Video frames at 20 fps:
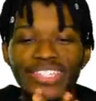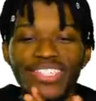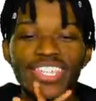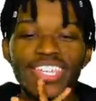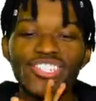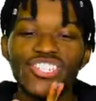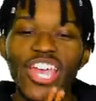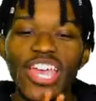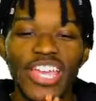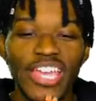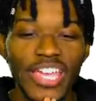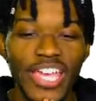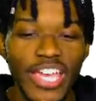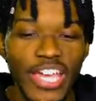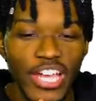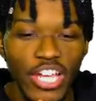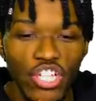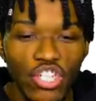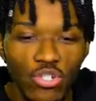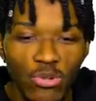CJ
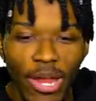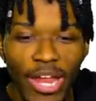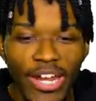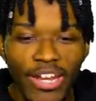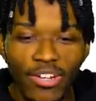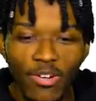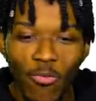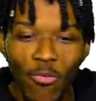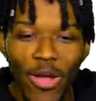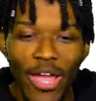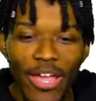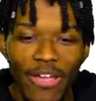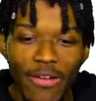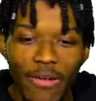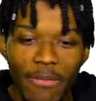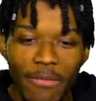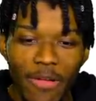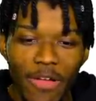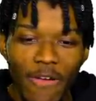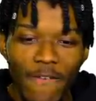trading away
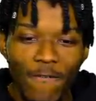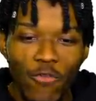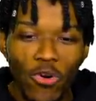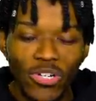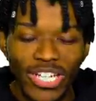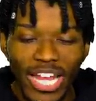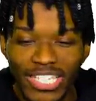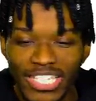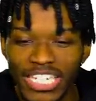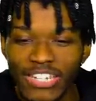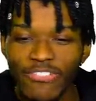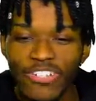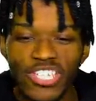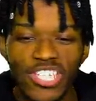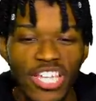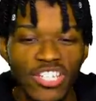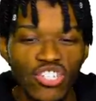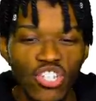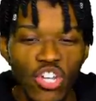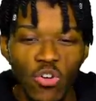for Donte
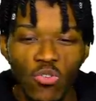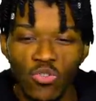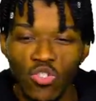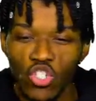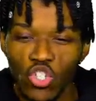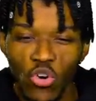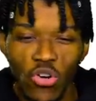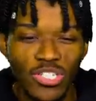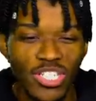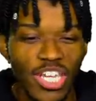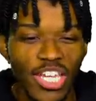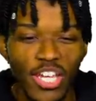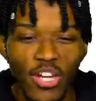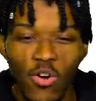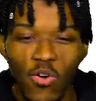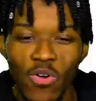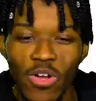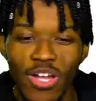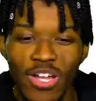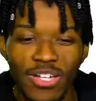DiVincenzo, George
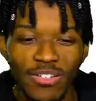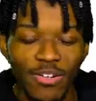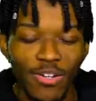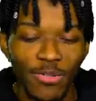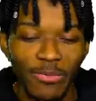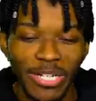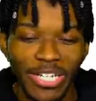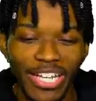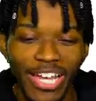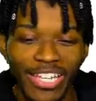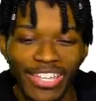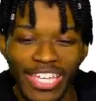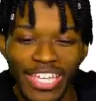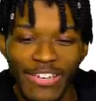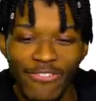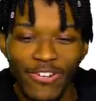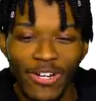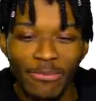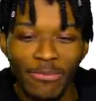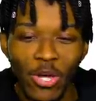Hill. Oh my God, they're
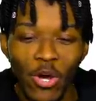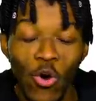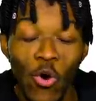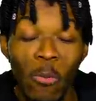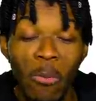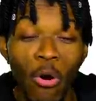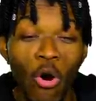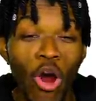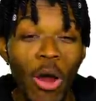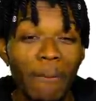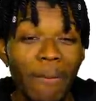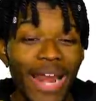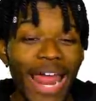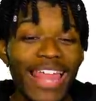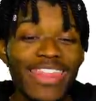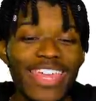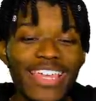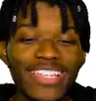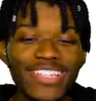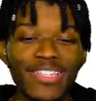giving up the whole barn. But
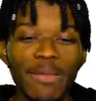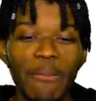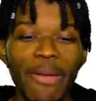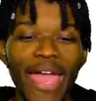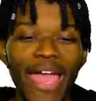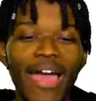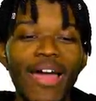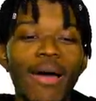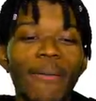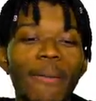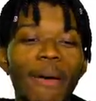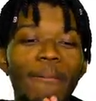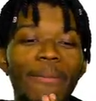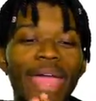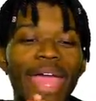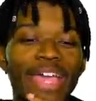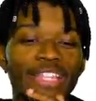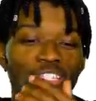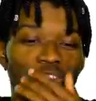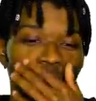I think this is a bad a, a
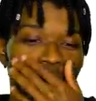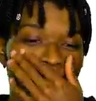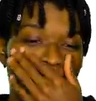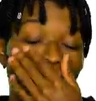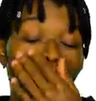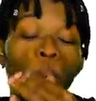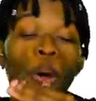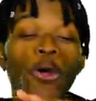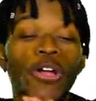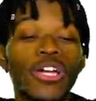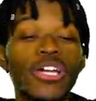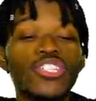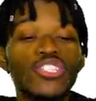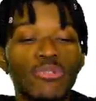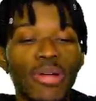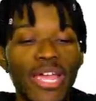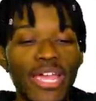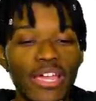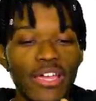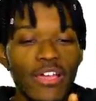bad trade. Oh no, a good
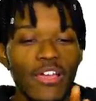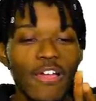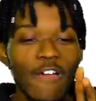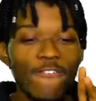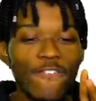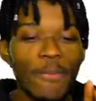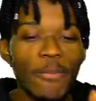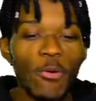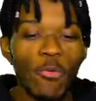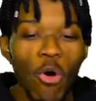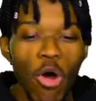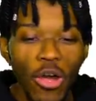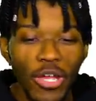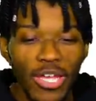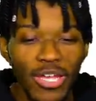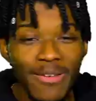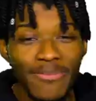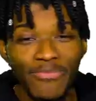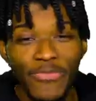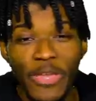trade for
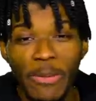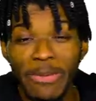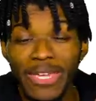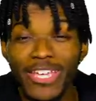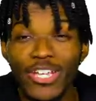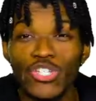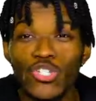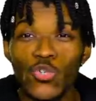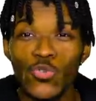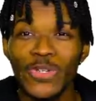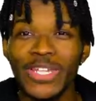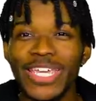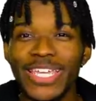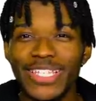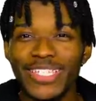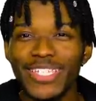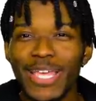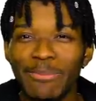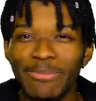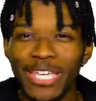Milwaukee because you
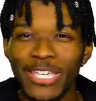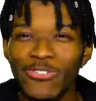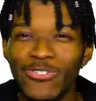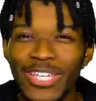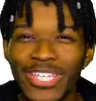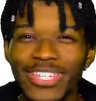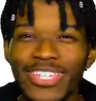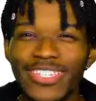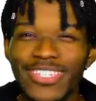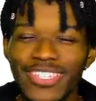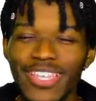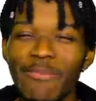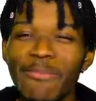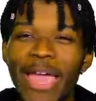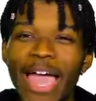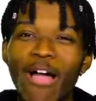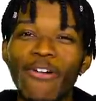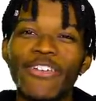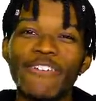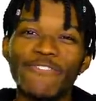need something. You need to
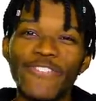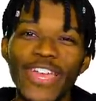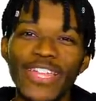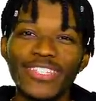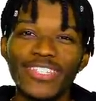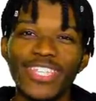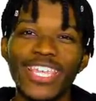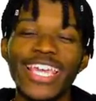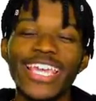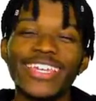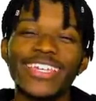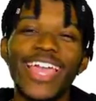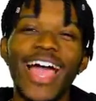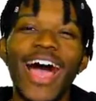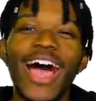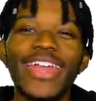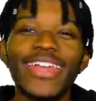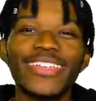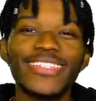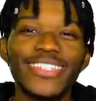somehow convince
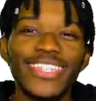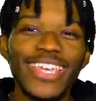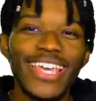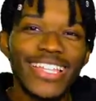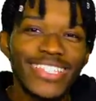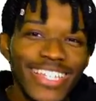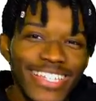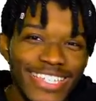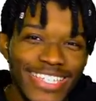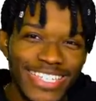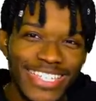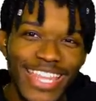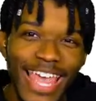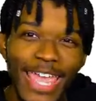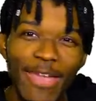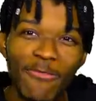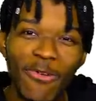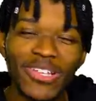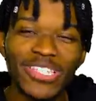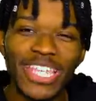Giannis to
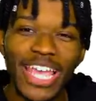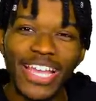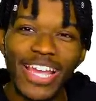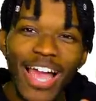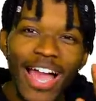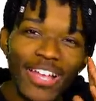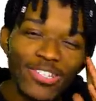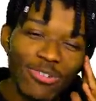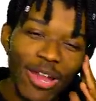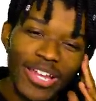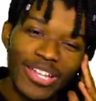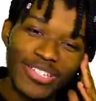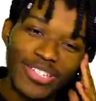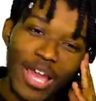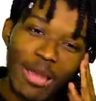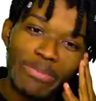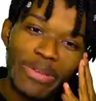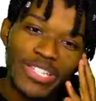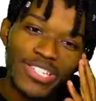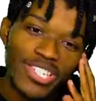stay once that contract is
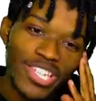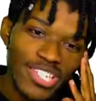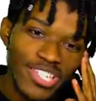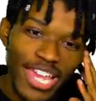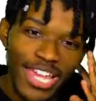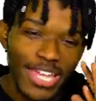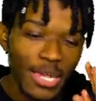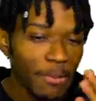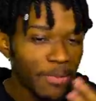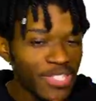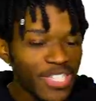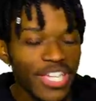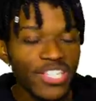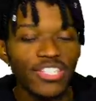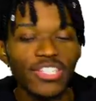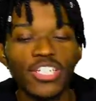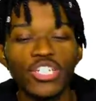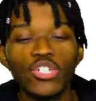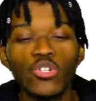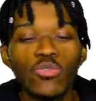up, and CJ can
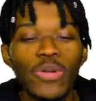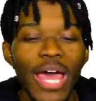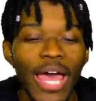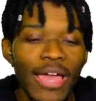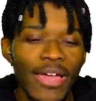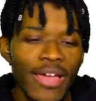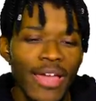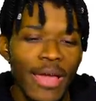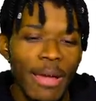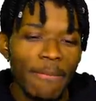potentially do that.